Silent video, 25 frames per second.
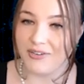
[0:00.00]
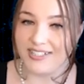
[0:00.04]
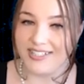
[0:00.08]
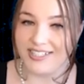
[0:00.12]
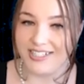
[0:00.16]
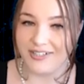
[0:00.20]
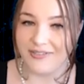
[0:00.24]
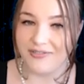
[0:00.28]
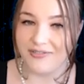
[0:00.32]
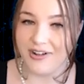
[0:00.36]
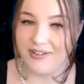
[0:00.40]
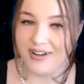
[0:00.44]

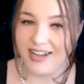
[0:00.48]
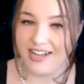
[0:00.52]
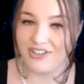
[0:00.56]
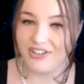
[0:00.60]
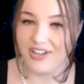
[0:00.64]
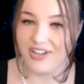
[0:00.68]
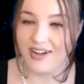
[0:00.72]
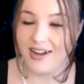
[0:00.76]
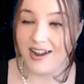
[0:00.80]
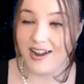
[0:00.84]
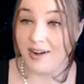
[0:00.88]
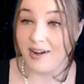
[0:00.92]
Frontier
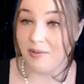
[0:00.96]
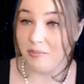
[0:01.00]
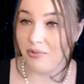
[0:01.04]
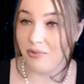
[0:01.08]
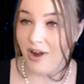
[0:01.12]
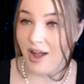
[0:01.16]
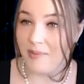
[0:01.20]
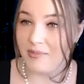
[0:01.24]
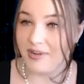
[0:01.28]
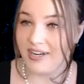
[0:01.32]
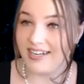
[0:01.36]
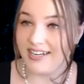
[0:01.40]
Foundation and a
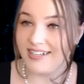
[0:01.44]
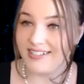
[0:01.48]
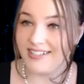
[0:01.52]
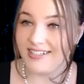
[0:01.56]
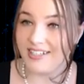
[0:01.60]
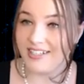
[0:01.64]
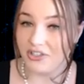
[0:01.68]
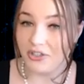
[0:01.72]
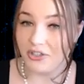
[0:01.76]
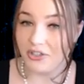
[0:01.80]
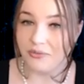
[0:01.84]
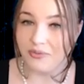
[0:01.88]
prominent
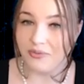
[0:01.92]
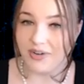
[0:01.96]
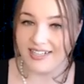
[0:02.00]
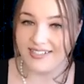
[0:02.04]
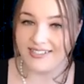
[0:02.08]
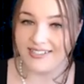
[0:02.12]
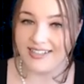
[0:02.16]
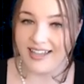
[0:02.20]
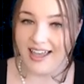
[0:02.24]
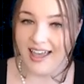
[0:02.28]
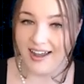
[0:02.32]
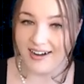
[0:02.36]
digital
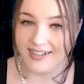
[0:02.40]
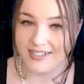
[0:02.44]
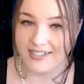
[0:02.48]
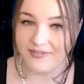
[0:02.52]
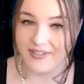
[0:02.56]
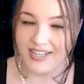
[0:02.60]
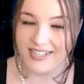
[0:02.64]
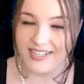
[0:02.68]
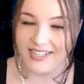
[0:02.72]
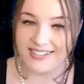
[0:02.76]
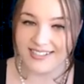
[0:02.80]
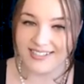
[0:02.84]
rights
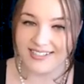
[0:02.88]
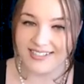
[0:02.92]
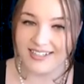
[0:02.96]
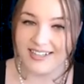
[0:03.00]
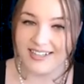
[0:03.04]
activist.